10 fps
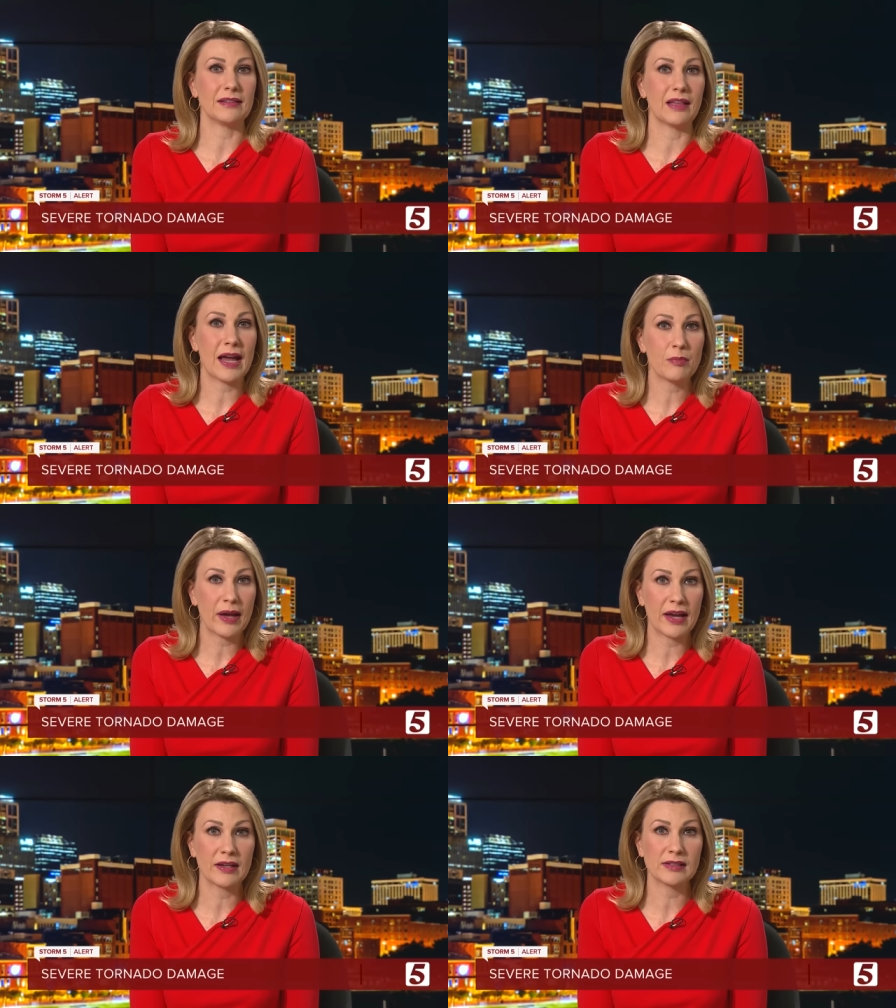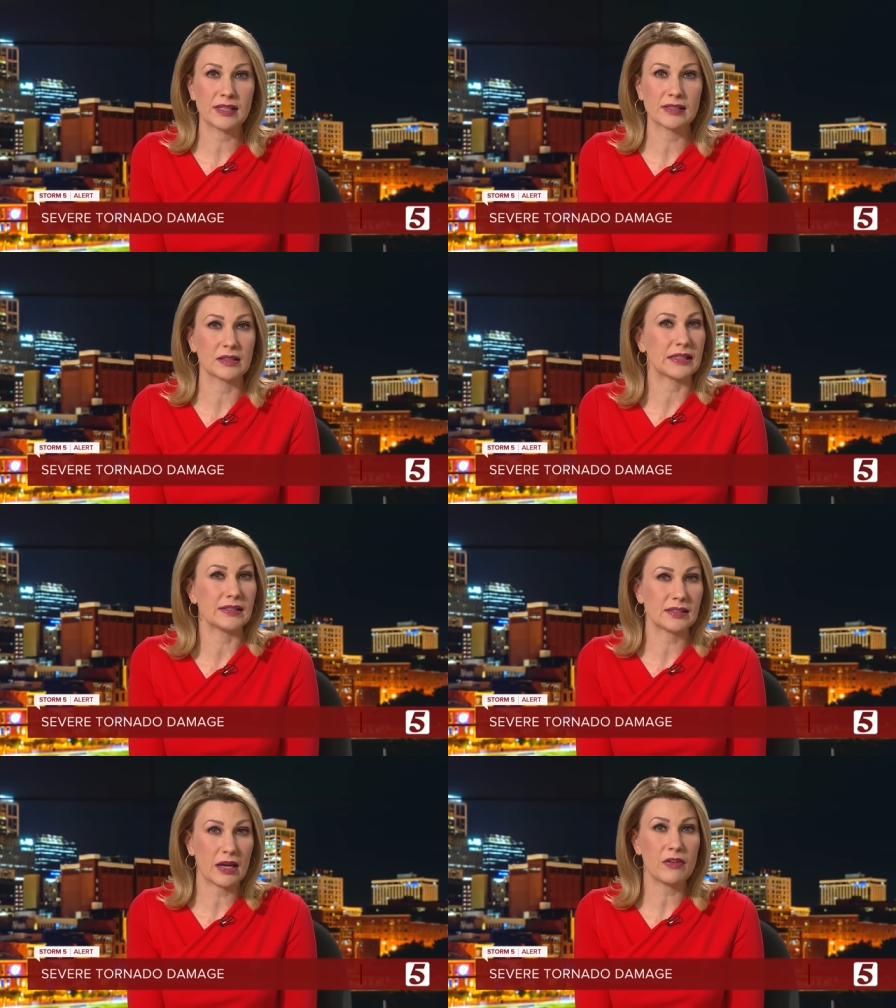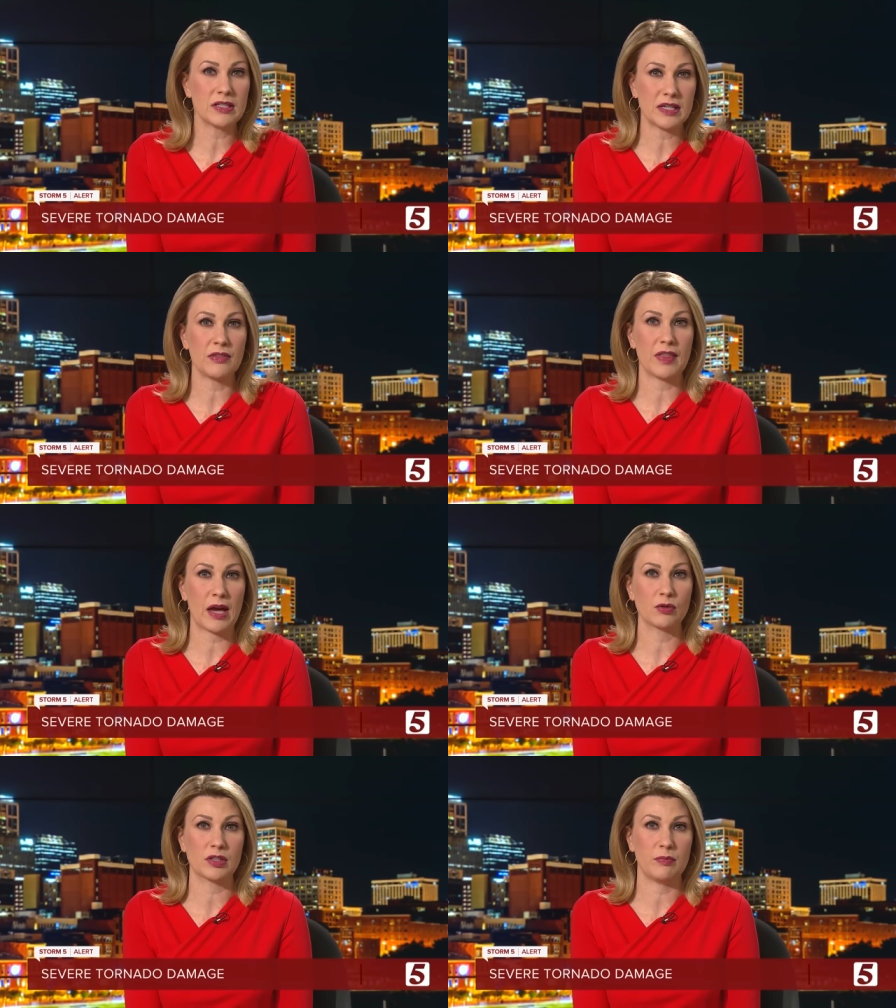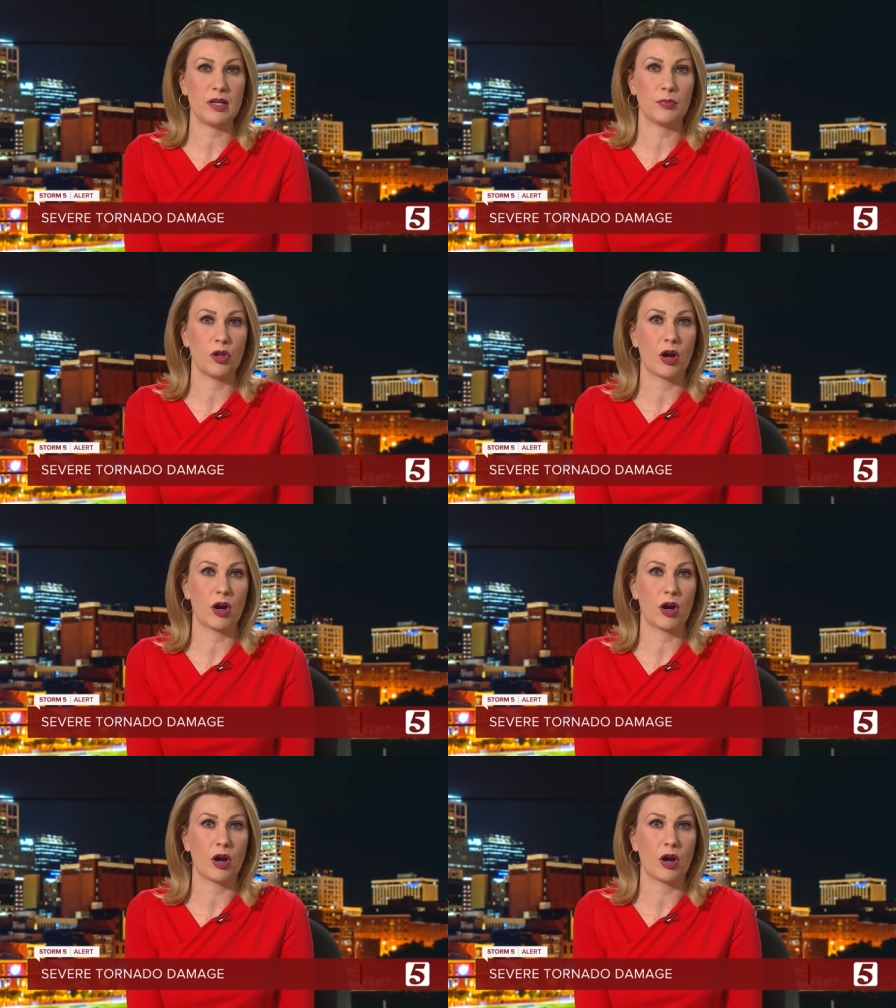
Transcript: Lightband says at least 17,000 people